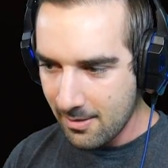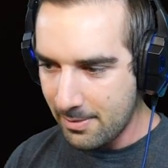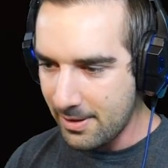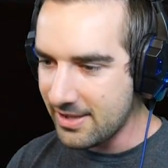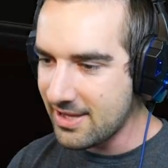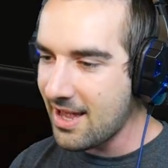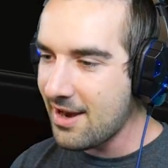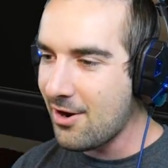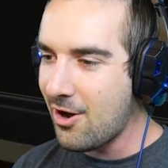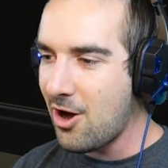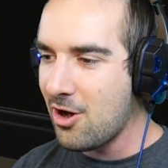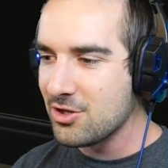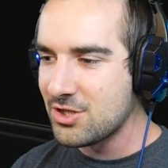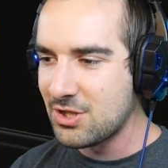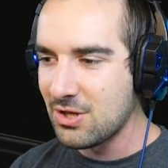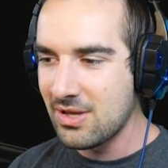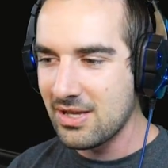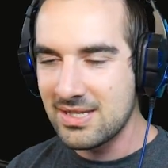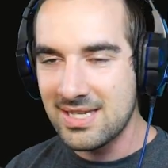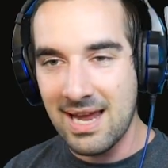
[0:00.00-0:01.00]
But then
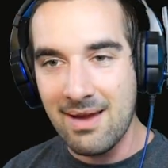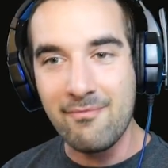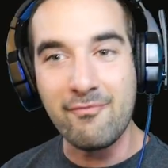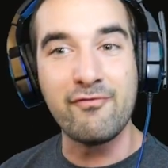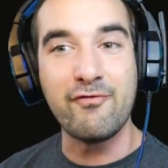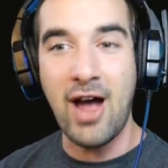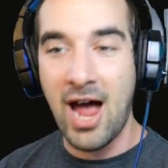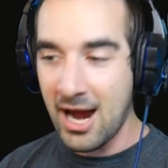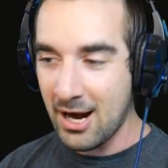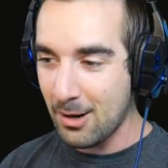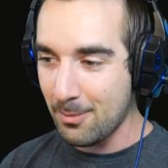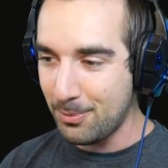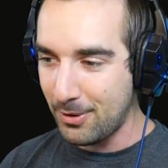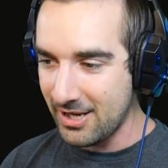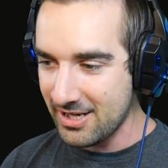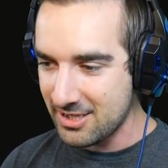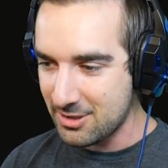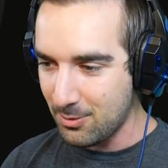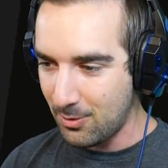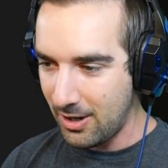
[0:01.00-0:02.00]
also the damn
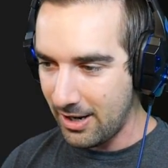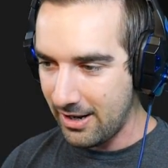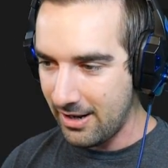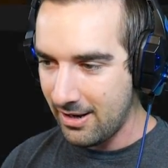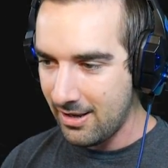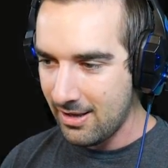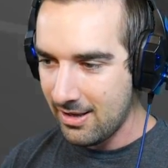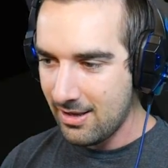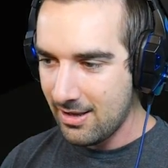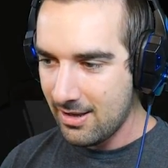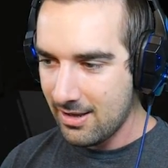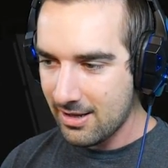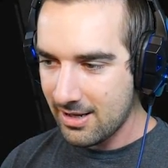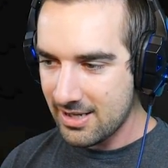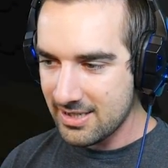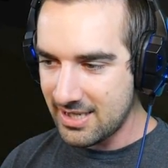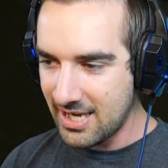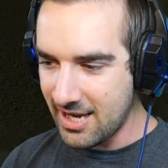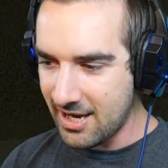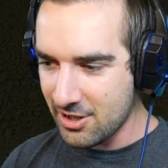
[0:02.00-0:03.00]
fireplace one,
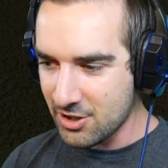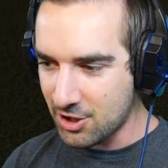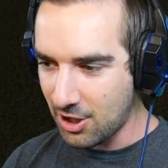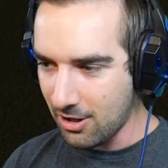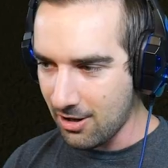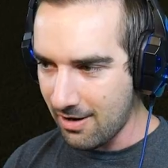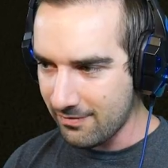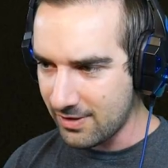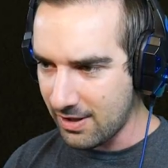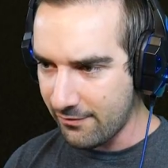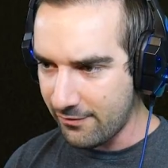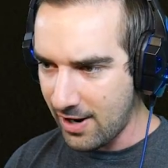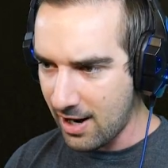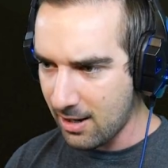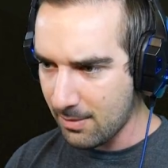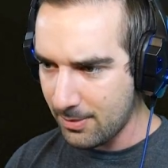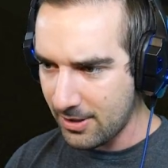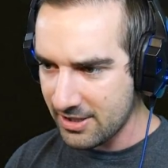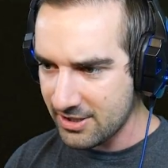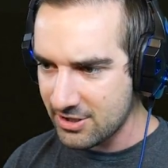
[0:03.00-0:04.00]
because he can turn off the
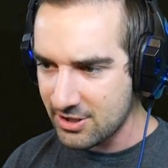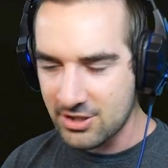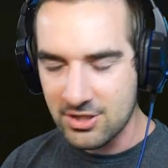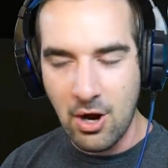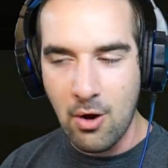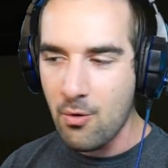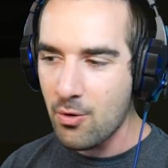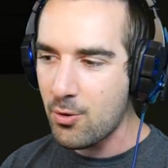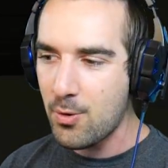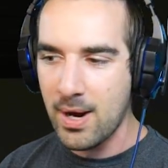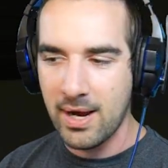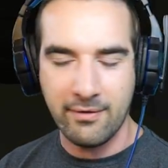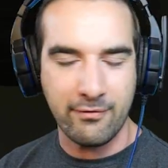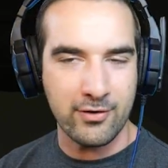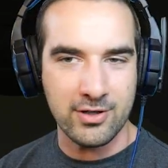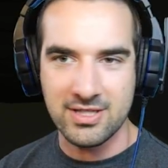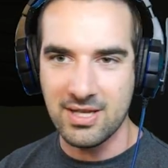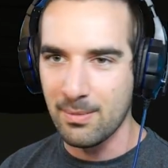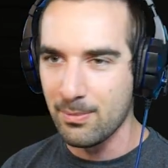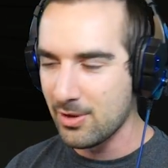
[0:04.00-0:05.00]
fireplace so quick
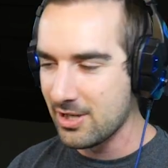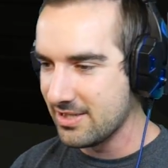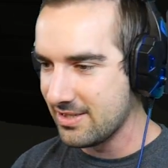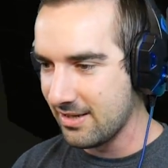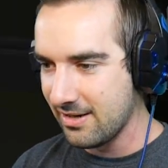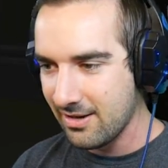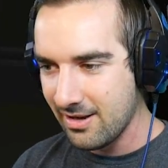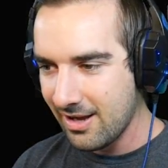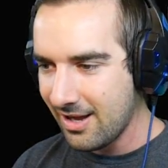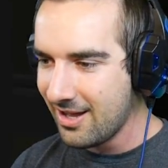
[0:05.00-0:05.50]
for some reason.